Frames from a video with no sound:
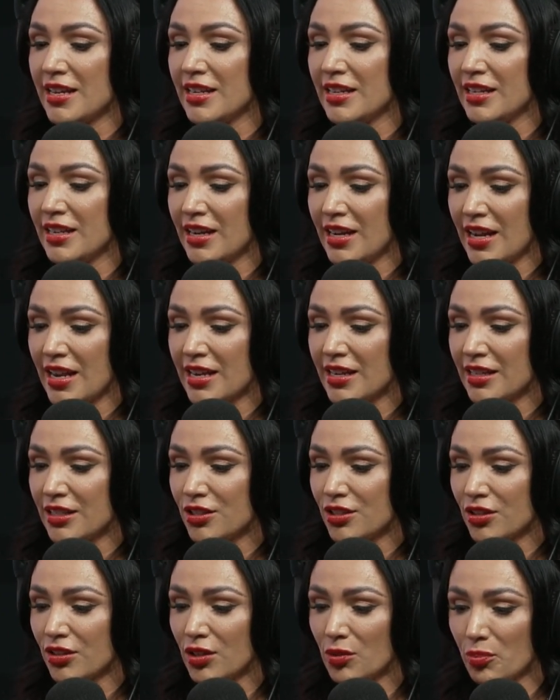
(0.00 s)
and I
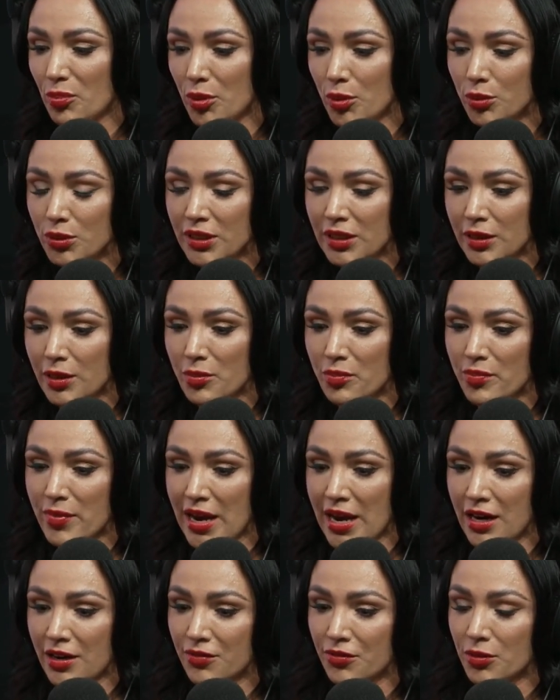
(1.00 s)
started pulling them
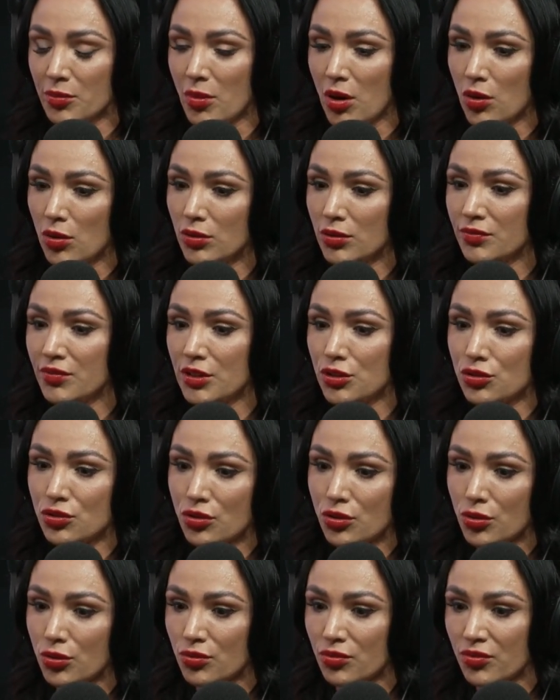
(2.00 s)
back from all of these
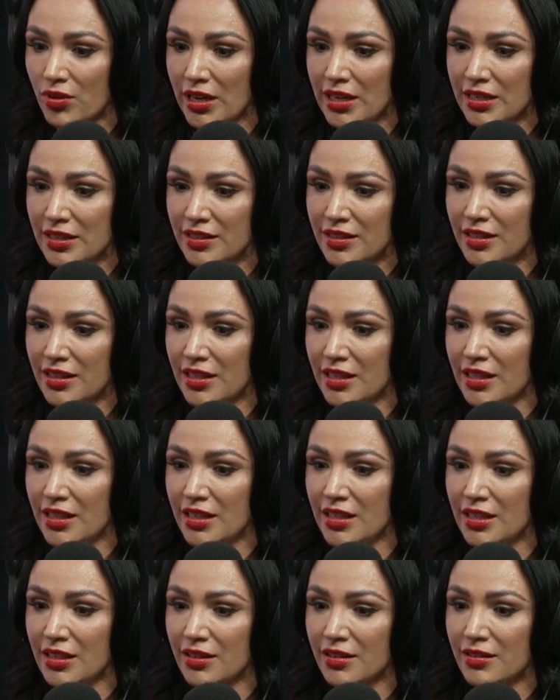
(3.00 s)

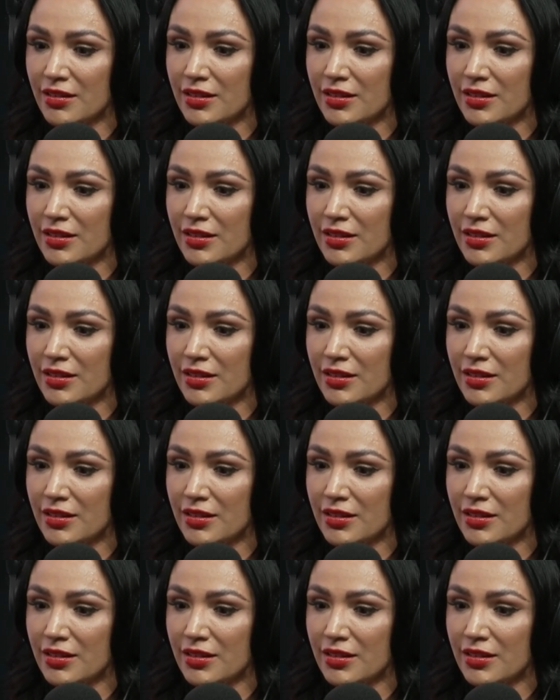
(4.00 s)
crazy